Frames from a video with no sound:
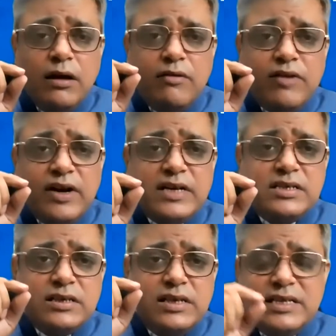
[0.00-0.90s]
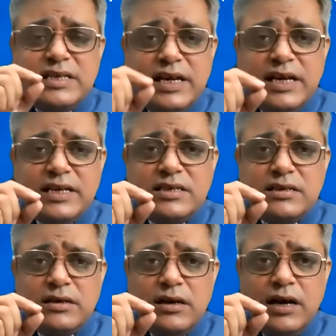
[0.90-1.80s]
Friends, these days,
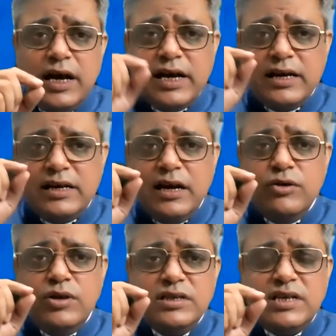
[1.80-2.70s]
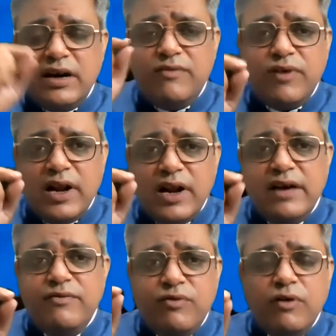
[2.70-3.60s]
I can tell you the shelf
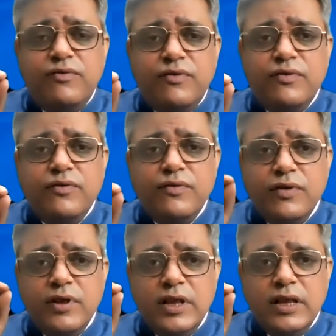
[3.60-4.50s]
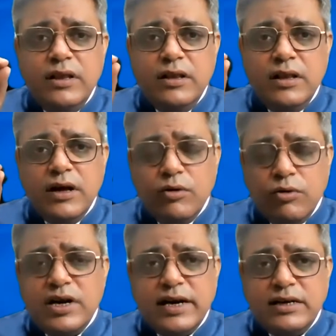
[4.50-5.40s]
life of the
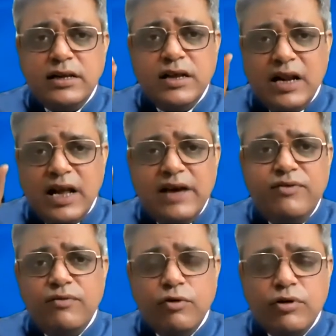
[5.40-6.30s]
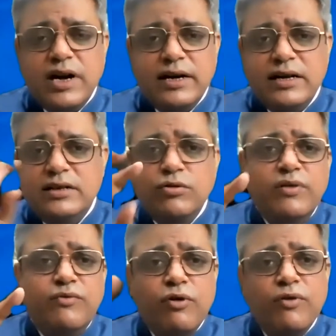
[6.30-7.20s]
Rotaractor, the life of Rotaractor is only
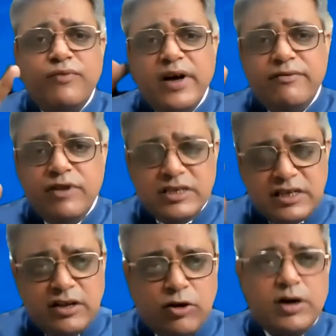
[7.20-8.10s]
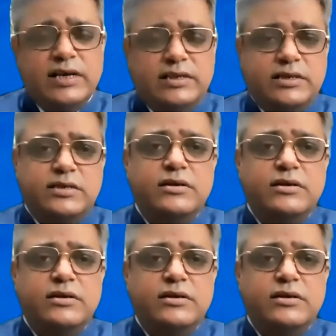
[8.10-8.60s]
4 or 5 years in the organization.